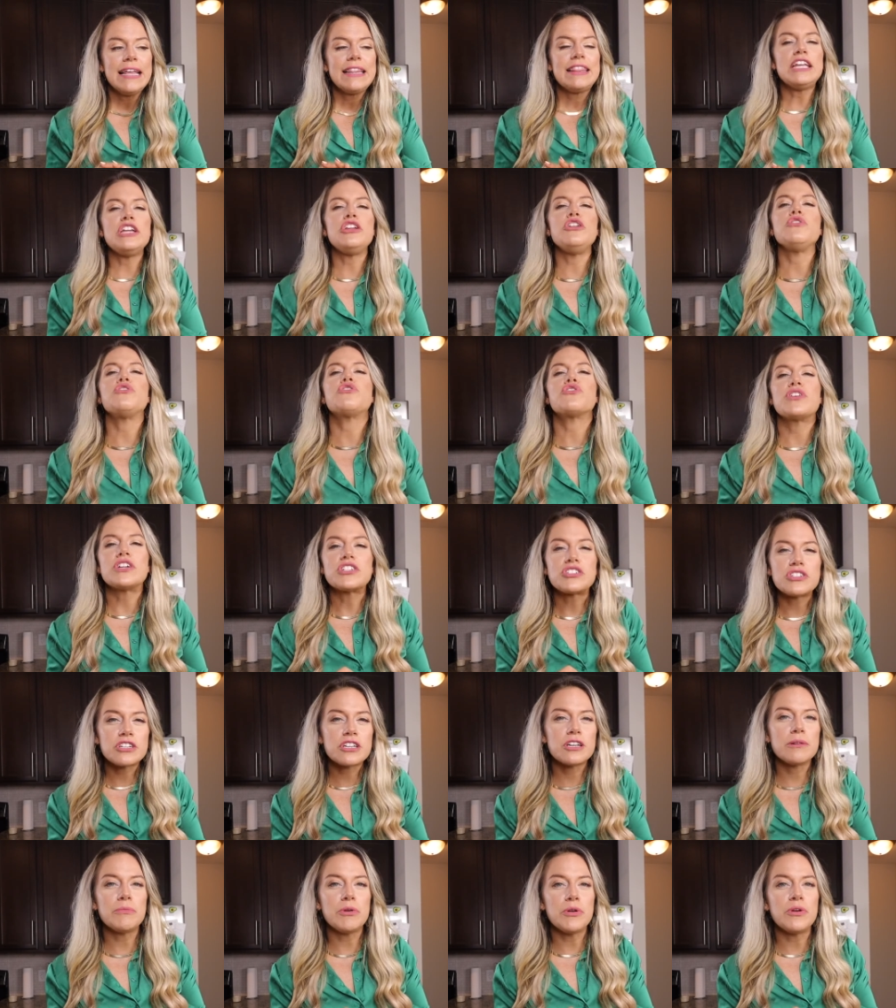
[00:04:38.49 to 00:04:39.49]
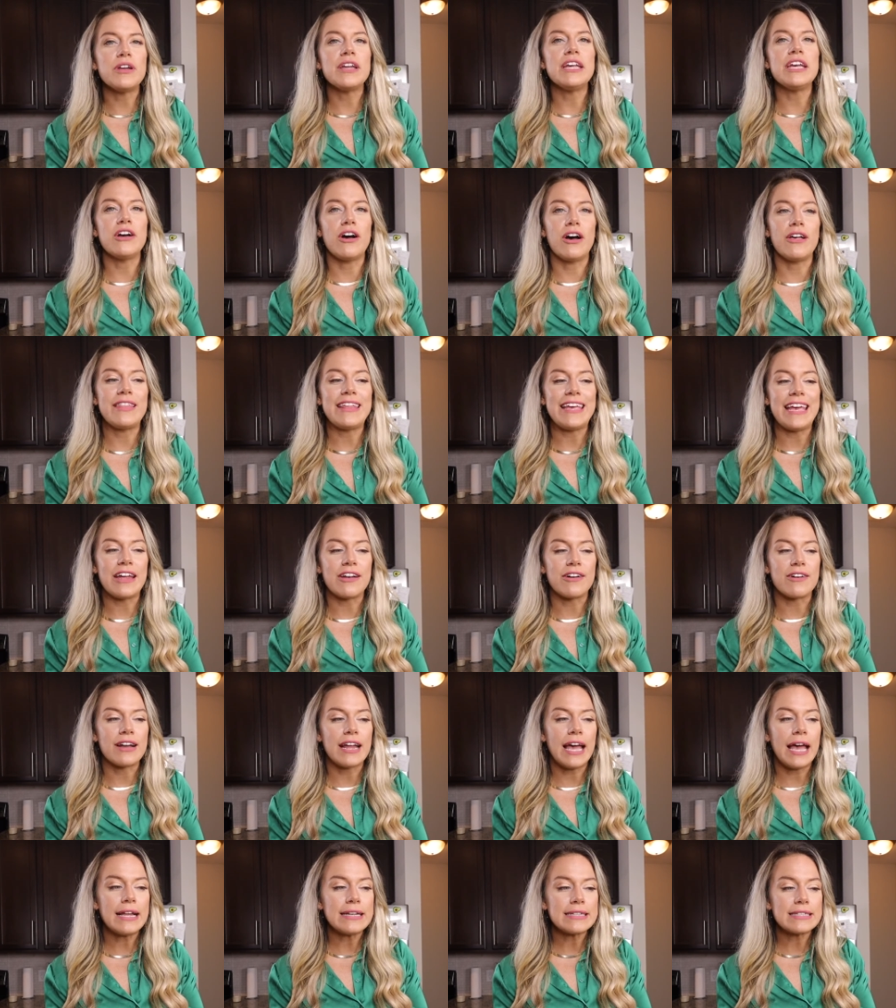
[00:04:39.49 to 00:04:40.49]
the nutrition community on the
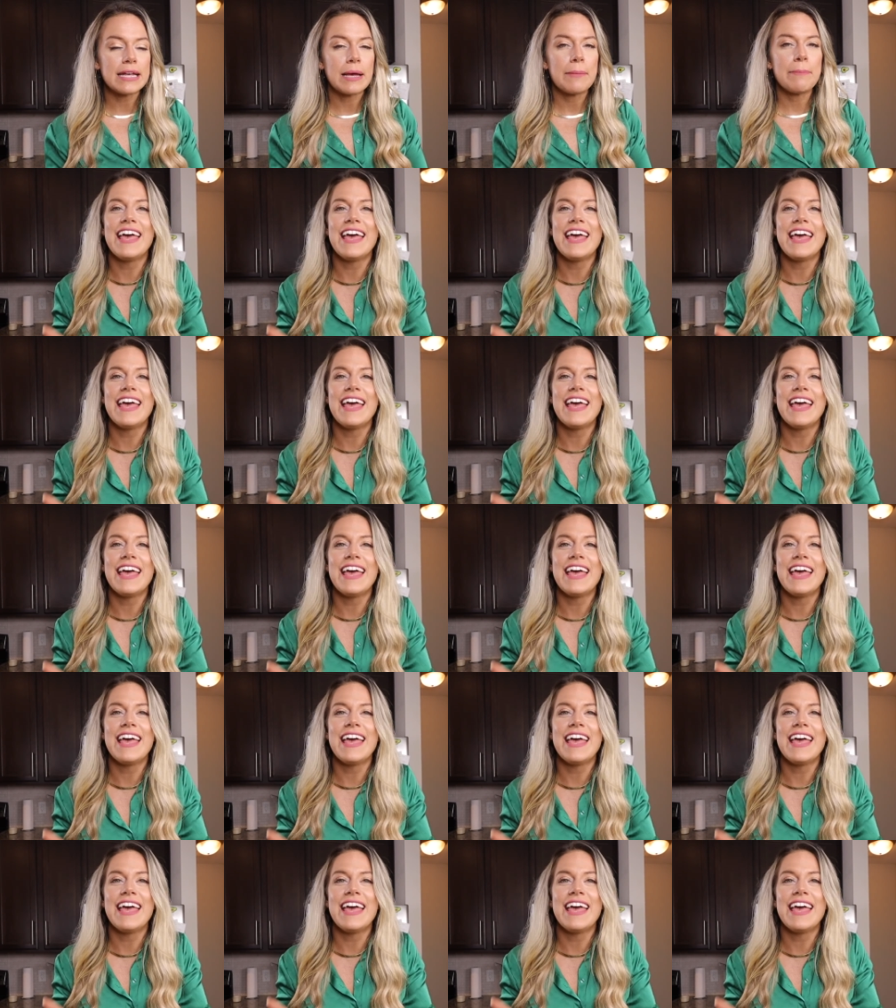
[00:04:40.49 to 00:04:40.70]
internet.